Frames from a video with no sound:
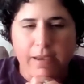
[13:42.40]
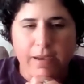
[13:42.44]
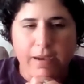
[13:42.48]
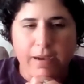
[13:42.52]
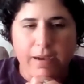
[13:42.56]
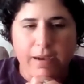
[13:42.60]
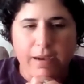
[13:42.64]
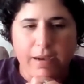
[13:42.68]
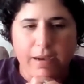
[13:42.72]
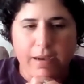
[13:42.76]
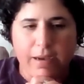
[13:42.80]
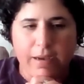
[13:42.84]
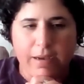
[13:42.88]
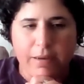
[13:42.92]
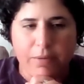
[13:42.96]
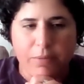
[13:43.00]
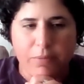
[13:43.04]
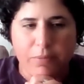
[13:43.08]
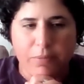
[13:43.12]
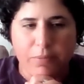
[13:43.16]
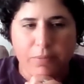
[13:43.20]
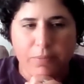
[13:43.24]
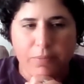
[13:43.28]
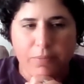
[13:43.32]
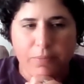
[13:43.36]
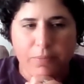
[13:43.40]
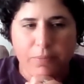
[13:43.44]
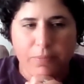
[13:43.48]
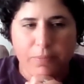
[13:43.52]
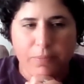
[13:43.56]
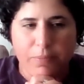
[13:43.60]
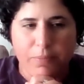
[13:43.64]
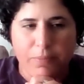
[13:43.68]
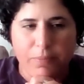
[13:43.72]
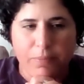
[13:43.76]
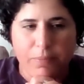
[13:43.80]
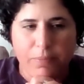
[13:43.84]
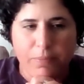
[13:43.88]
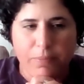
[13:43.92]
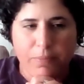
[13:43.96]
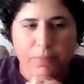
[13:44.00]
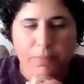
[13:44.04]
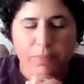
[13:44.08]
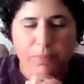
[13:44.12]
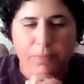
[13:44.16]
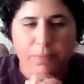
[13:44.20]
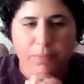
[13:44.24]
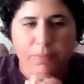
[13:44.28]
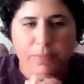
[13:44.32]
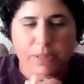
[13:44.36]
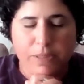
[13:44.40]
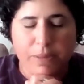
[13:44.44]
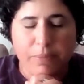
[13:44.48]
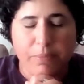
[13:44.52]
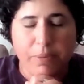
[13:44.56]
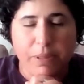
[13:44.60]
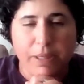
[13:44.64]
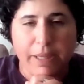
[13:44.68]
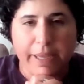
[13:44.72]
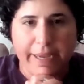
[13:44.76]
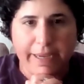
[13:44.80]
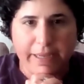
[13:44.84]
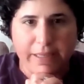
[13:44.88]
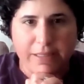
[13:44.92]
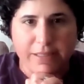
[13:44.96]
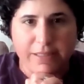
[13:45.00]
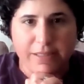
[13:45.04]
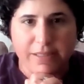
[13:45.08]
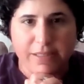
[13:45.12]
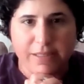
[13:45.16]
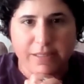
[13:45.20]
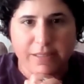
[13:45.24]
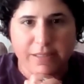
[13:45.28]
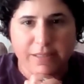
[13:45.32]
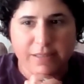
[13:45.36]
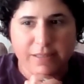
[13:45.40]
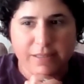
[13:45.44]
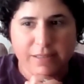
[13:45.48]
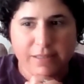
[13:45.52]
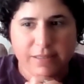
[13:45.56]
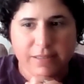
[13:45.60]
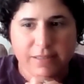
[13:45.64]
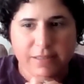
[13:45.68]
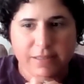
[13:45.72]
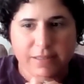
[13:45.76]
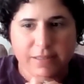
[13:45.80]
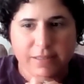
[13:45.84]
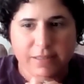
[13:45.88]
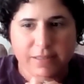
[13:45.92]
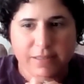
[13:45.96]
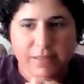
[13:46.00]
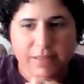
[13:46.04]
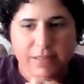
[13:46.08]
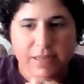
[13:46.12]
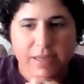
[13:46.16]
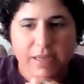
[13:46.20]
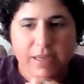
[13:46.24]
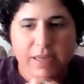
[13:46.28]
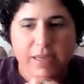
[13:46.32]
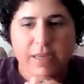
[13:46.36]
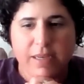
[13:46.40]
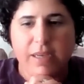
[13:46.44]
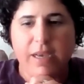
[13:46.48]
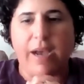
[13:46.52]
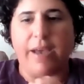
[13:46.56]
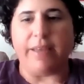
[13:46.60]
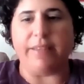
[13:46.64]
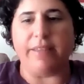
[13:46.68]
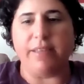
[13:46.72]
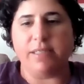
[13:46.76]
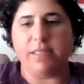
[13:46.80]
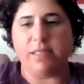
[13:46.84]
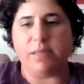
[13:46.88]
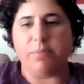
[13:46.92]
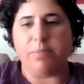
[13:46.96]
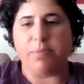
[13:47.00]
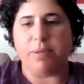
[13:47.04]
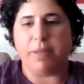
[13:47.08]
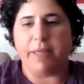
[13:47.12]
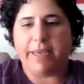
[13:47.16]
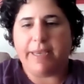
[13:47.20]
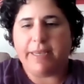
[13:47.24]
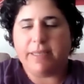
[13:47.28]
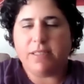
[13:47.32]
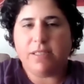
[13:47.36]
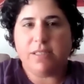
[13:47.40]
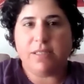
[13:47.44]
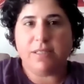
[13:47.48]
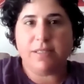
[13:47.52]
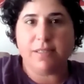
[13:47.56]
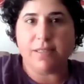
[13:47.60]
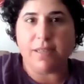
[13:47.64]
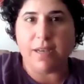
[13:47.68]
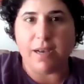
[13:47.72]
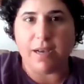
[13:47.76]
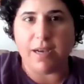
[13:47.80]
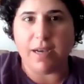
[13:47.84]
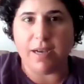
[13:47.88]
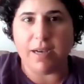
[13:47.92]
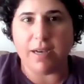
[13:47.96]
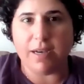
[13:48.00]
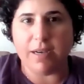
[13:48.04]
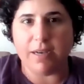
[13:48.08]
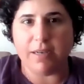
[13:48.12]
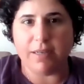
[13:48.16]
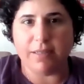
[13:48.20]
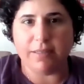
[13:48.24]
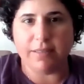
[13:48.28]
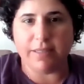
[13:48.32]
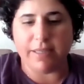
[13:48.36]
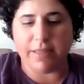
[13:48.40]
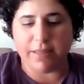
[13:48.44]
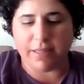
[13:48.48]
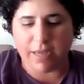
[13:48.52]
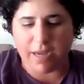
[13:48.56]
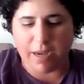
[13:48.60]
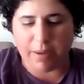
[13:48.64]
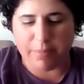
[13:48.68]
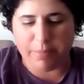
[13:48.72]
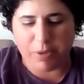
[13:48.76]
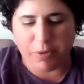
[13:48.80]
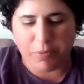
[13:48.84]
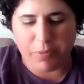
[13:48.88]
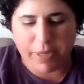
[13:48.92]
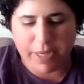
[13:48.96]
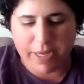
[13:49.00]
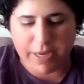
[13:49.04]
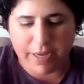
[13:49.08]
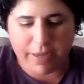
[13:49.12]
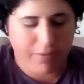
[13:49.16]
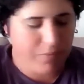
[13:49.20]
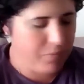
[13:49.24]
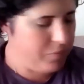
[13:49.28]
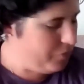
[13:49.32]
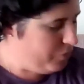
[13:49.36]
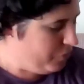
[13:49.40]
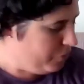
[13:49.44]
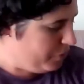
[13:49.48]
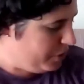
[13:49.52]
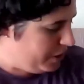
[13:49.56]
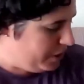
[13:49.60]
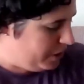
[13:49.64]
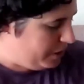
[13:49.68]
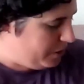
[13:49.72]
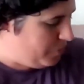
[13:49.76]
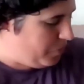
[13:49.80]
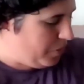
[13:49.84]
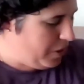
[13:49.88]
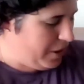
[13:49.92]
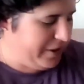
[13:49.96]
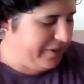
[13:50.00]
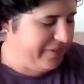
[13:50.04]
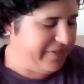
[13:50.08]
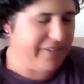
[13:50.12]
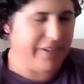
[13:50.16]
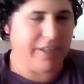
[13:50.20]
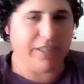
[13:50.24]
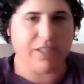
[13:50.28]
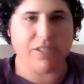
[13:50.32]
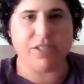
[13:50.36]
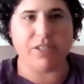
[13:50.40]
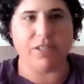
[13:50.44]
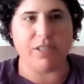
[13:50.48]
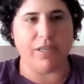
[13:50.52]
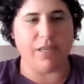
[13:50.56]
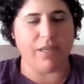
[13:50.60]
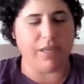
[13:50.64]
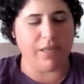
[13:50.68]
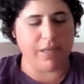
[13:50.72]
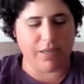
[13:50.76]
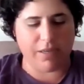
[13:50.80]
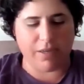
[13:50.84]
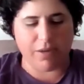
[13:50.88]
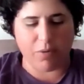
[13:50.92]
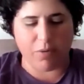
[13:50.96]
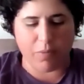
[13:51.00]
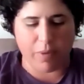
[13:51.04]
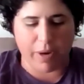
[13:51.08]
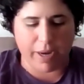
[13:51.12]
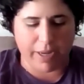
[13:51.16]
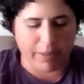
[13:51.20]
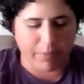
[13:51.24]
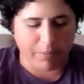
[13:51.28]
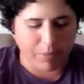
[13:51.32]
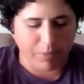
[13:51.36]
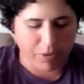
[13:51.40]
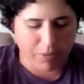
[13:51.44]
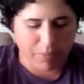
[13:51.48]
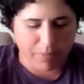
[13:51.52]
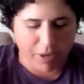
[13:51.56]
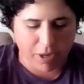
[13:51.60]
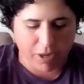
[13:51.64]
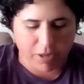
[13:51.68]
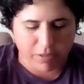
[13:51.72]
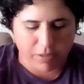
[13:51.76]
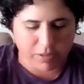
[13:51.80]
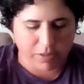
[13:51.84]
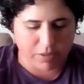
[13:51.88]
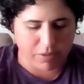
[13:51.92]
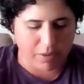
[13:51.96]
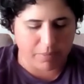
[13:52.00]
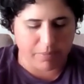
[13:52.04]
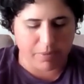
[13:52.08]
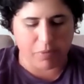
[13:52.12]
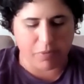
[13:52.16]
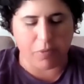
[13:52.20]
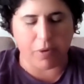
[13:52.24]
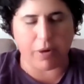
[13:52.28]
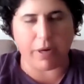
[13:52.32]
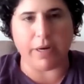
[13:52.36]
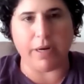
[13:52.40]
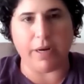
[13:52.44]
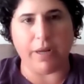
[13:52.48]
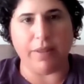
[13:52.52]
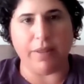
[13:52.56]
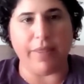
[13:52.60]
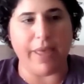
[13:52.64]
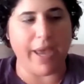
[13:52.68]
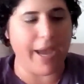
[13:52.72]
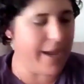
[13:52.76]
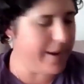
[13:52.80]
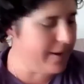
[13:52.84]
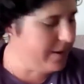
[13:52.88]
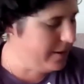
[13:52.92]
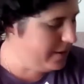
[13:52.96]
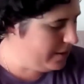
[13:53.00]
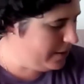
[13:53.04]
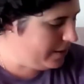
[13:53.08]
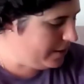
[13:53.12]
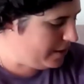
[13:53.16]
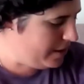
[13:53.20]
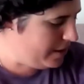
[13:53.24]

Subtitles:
Some plans. I think some plans in the coming week. I really want to finish the Hawaiian Bookmark, so I'll be working on that.